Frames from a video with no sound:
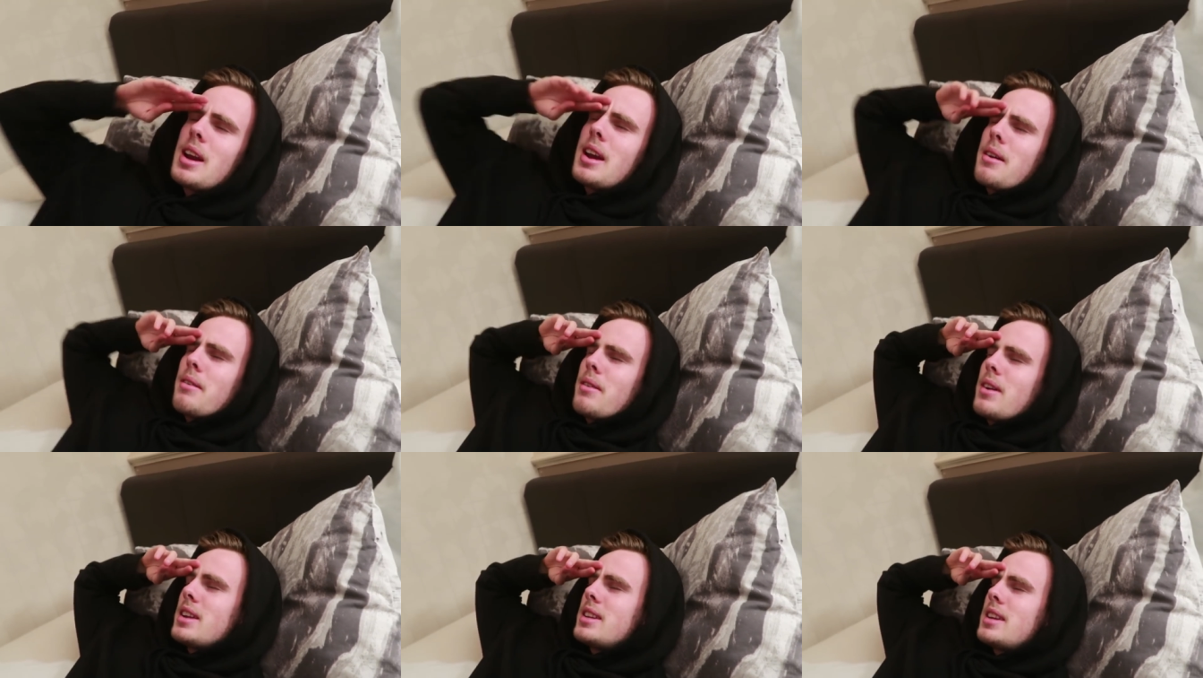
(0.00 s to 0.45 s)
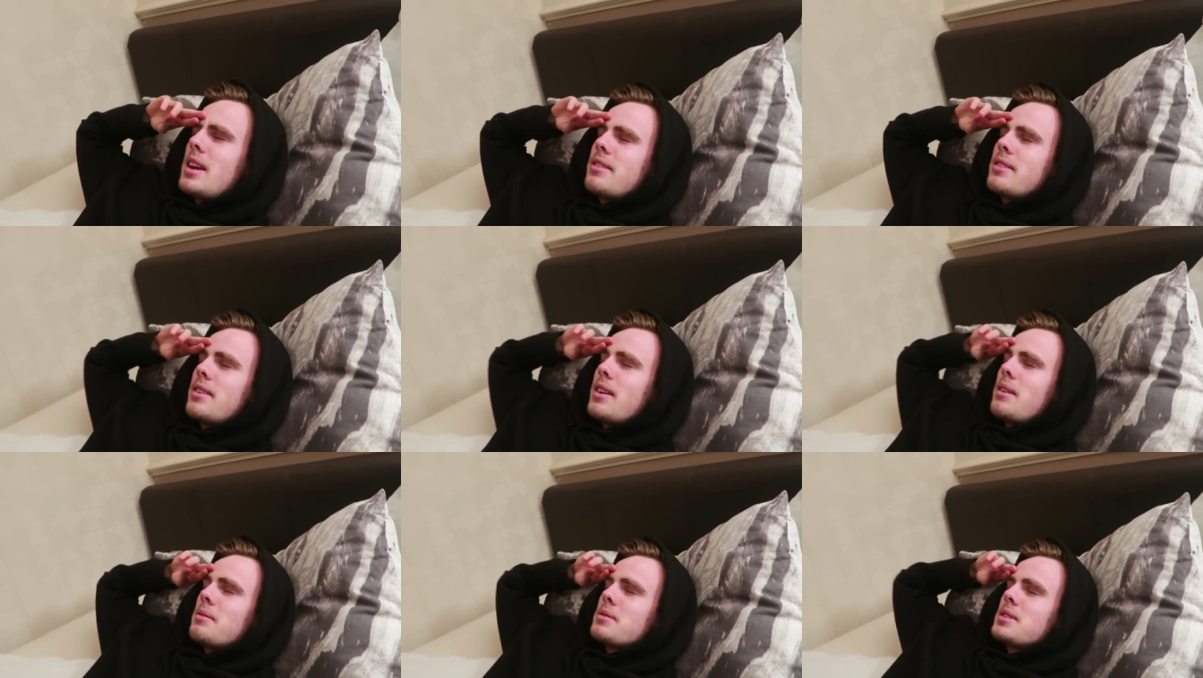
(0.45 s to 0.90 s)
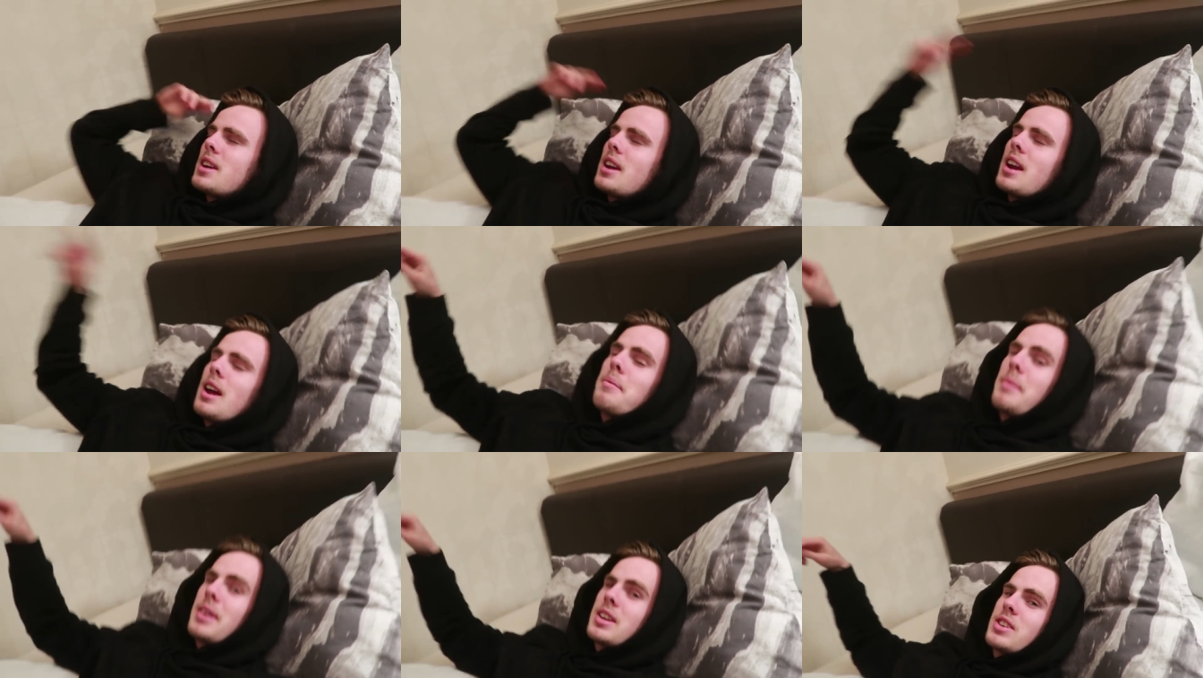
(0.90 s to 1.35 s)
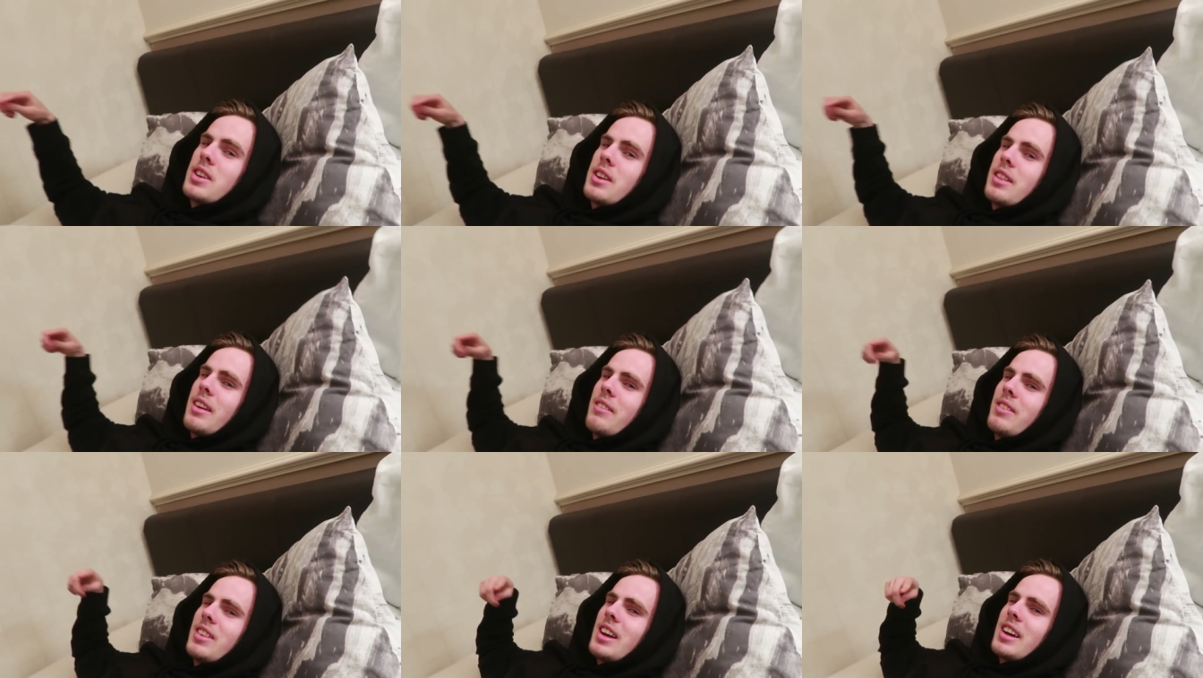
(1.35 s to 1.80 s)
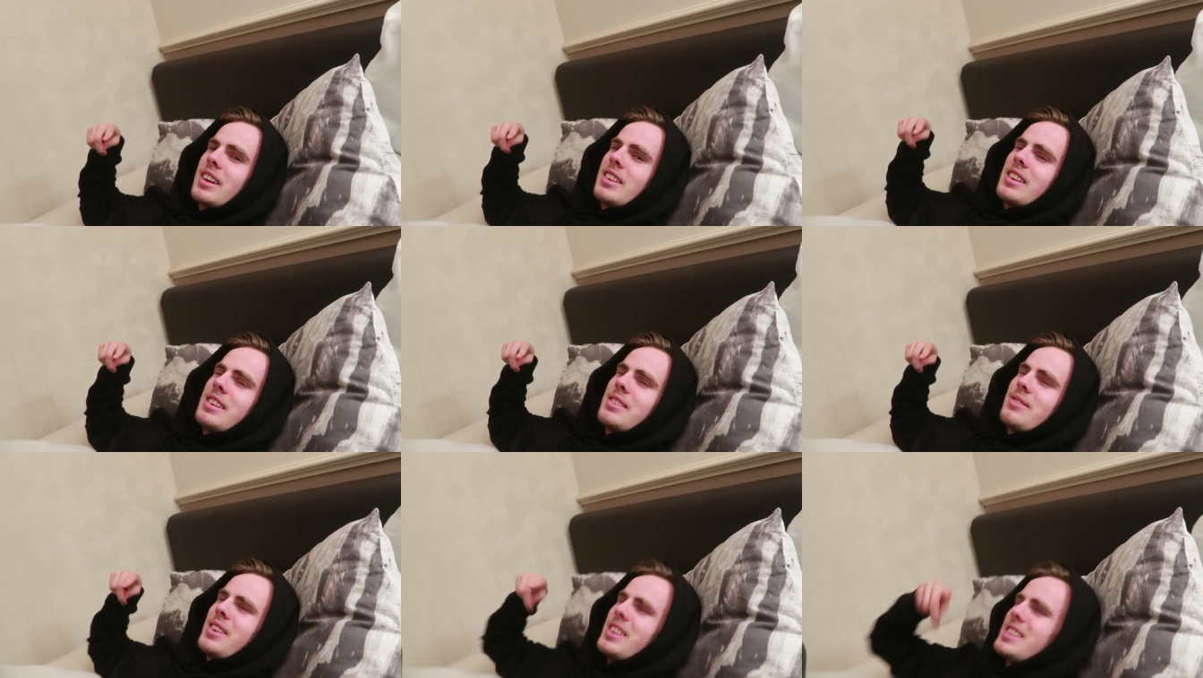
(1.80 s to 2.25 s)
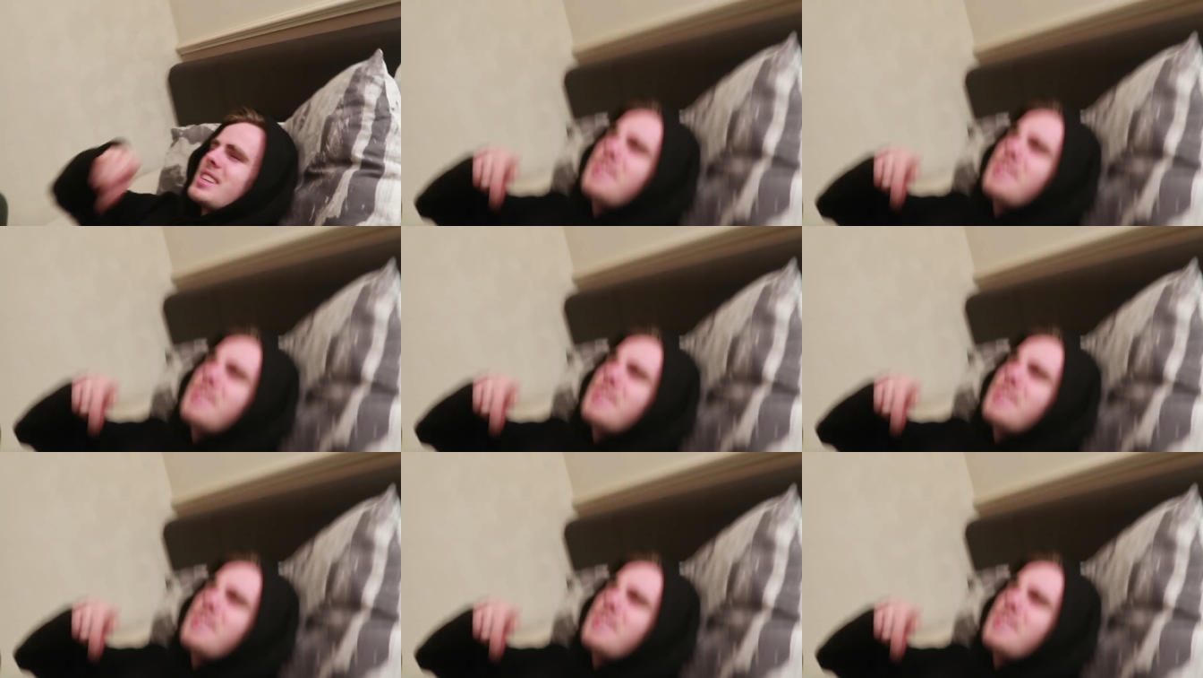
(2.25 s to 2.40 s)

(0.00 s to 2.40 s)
But anyway, Team Tweety, I'm signing out. Make sure you leave a like on this video.